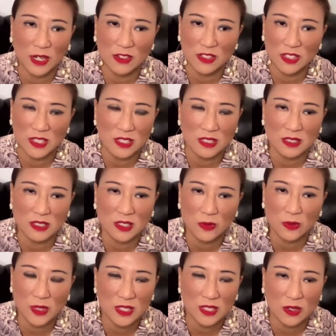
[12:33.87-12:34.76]
It's
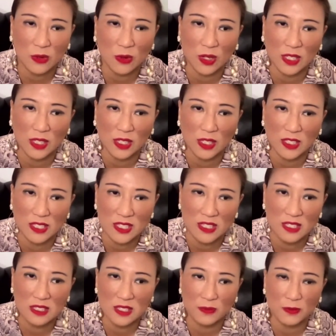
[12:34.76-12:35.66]
exquisite
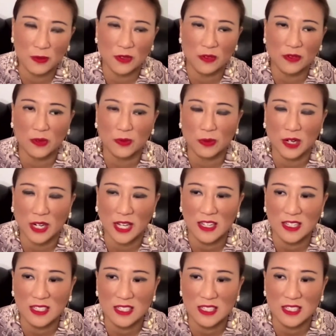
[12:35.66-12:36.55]
quality and it's beautiful
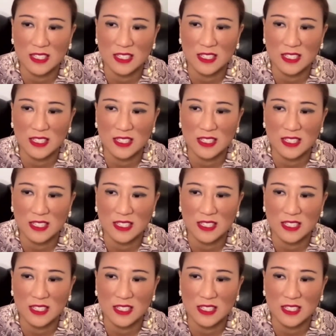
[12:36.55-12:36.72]
product.